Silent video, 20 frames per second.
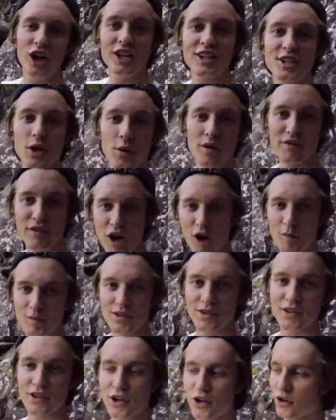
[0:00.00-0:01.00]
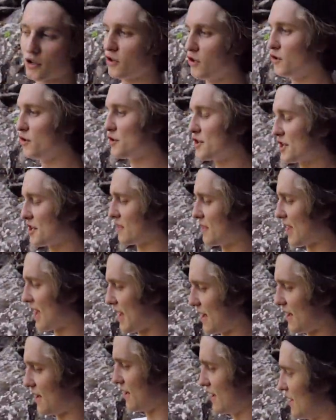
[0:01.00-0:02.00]
So we've come to the conclusion
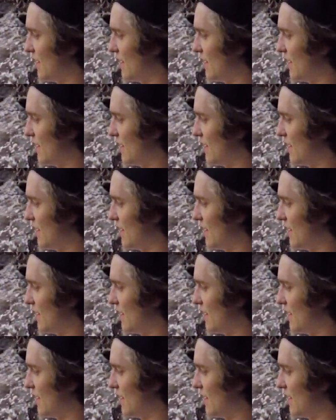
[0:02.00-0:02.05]
that